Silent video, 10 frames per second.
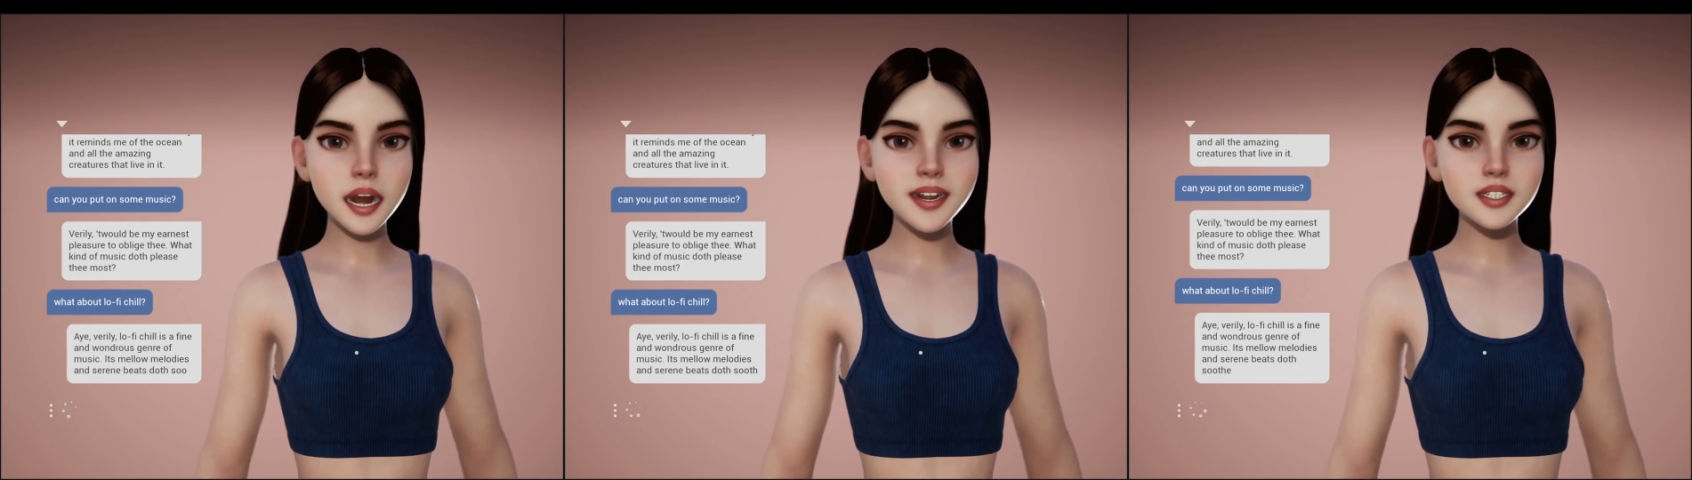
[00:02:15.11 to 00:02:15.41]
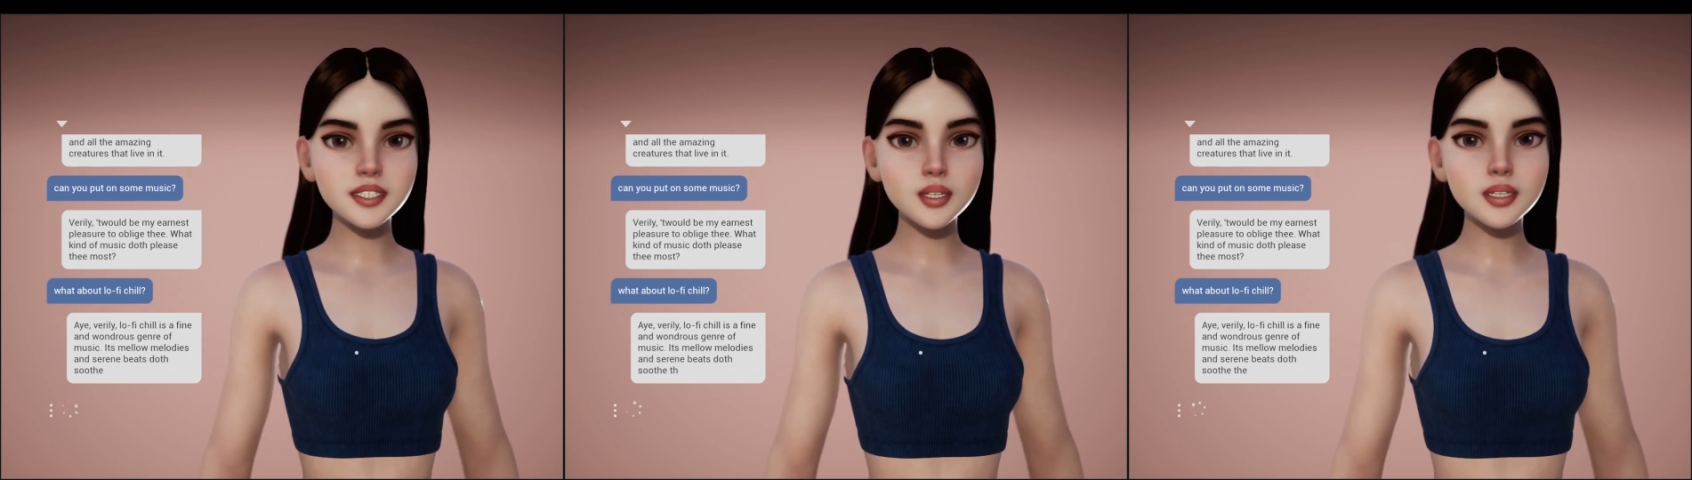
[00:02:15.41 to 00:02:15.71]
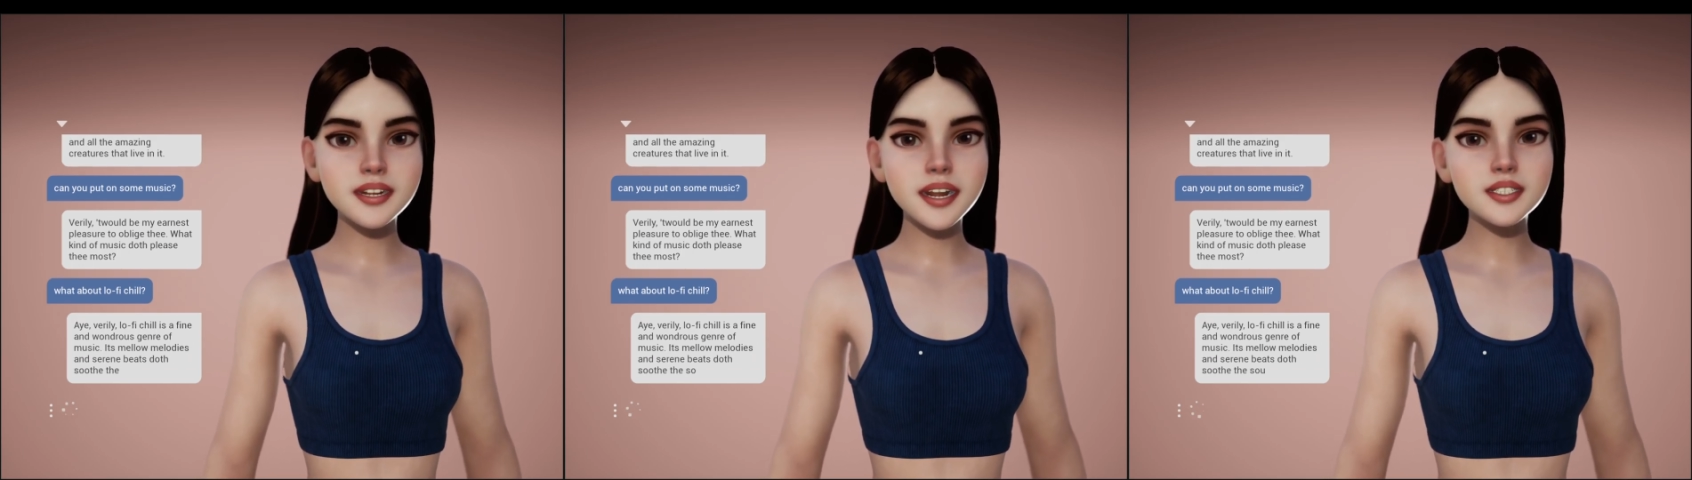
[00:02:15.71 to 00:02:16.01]
doth
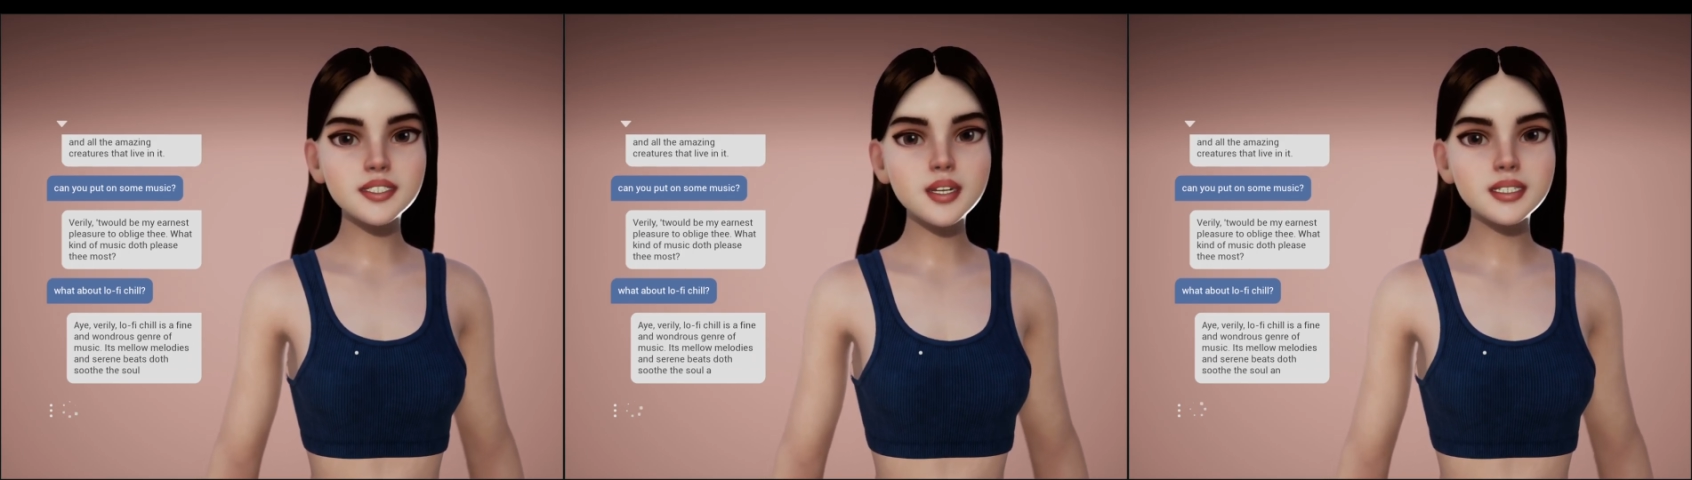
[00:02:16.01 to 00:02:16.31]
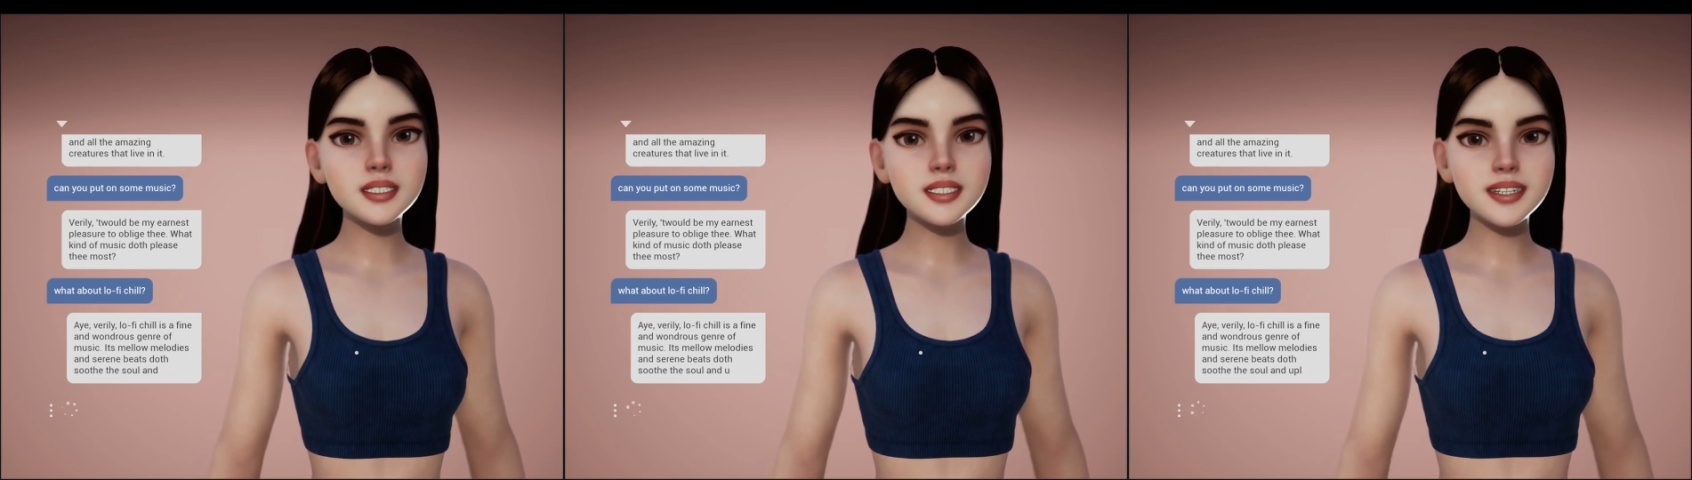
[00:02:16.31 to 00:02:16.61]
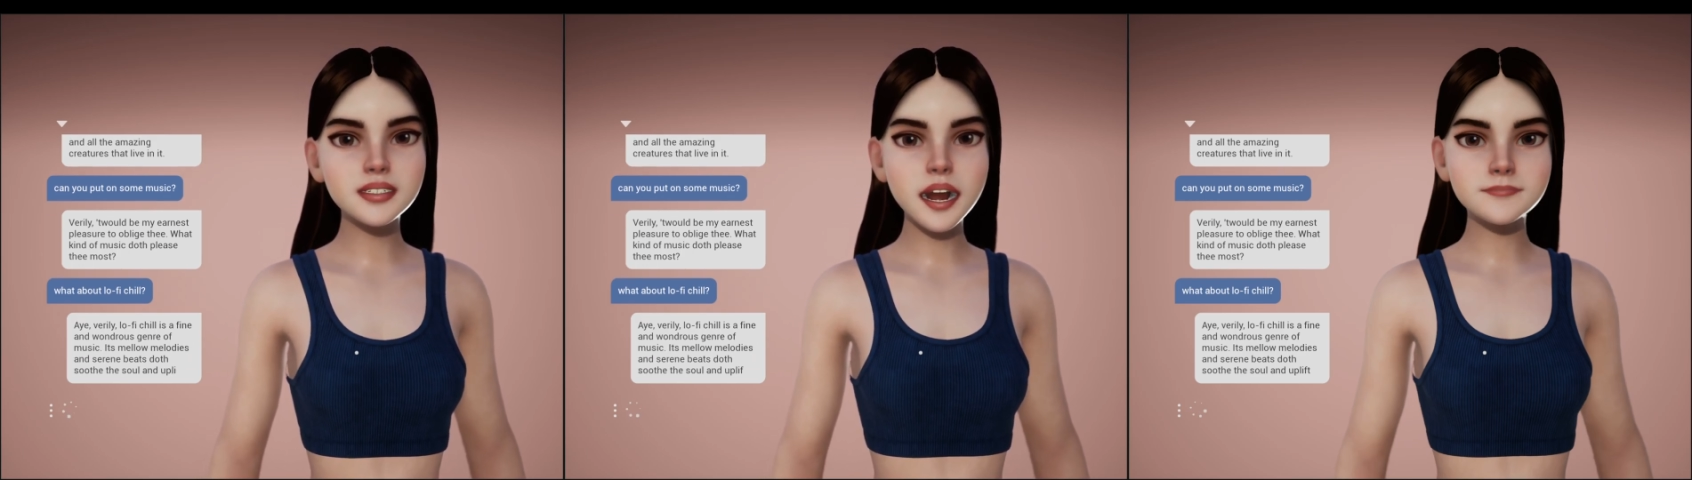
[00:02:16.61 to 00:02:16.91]
soothe the soul
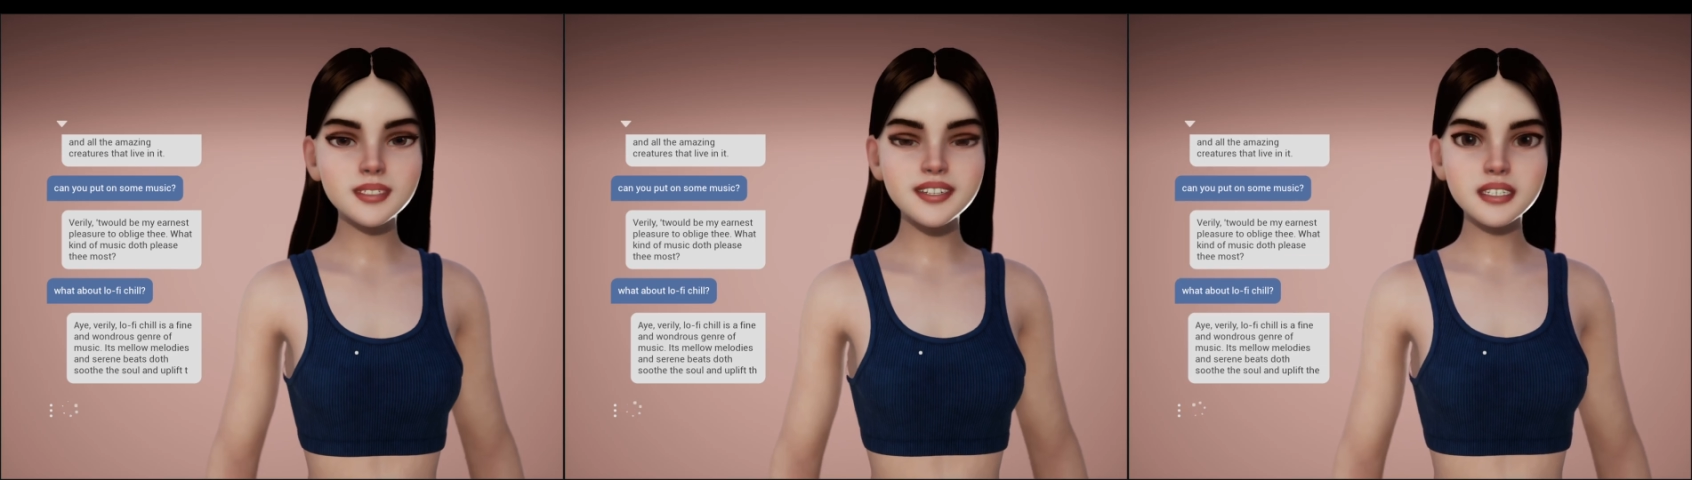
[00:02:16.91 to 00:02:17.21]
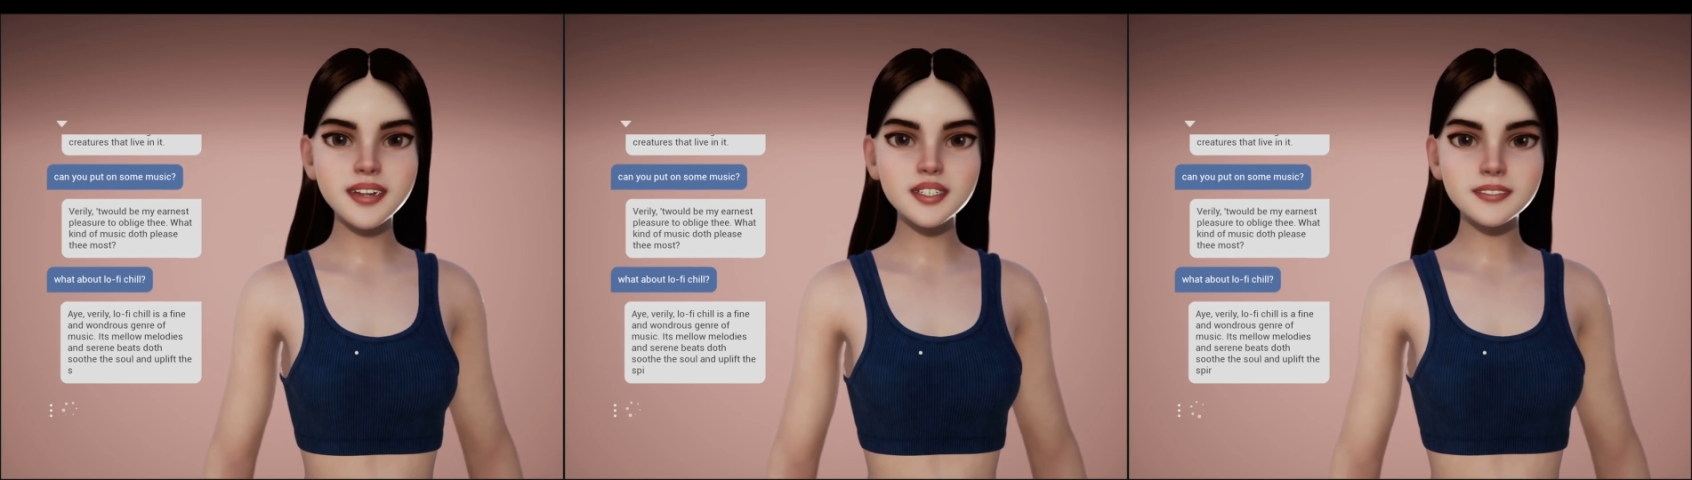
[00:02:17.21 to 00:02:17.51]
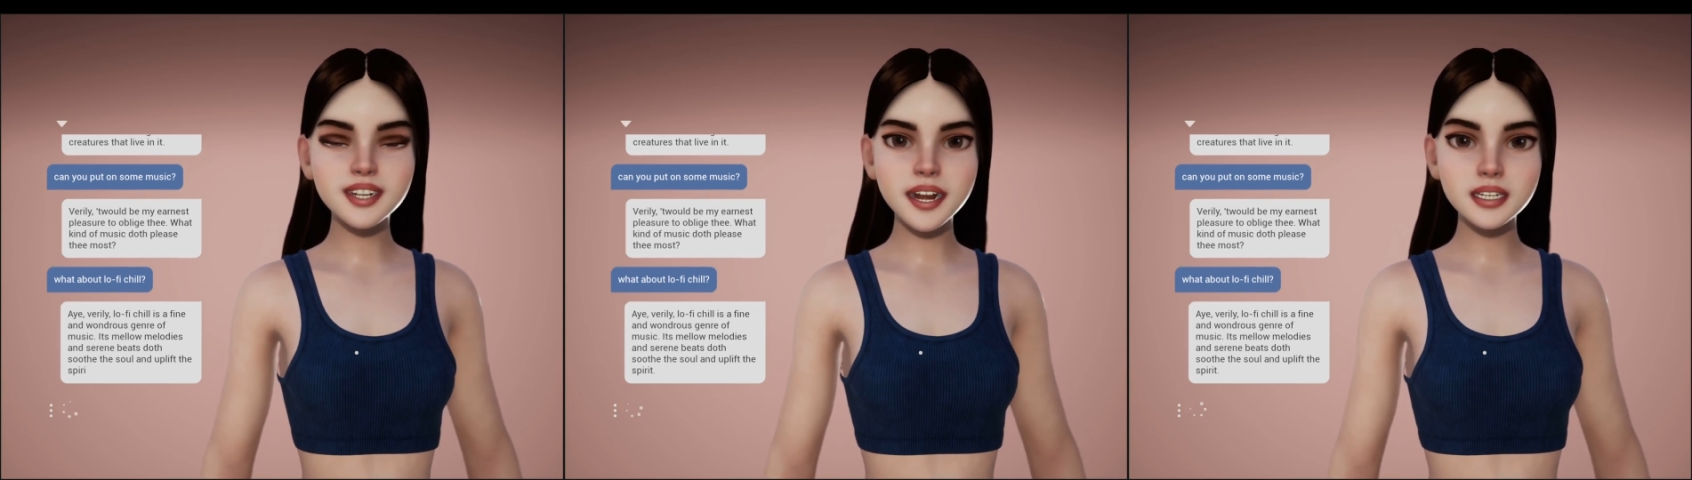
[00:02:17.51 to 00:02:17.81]
and uplift the
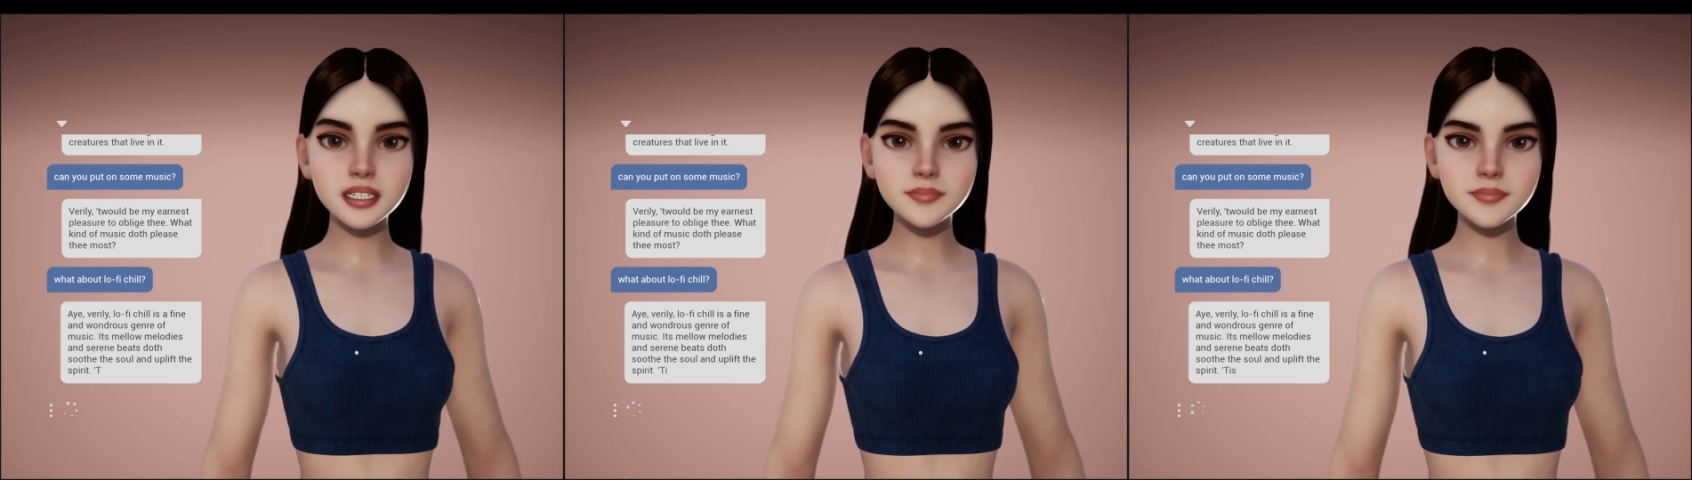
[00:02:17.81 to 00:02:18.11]
spirit.